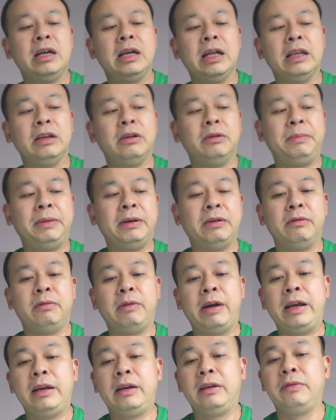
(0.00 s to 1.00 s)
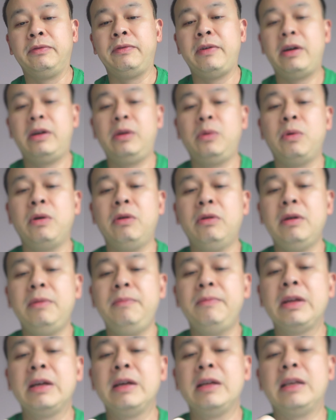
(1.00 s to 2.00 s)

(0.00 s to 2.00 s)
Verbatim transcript: a little bit of rain is very welcome.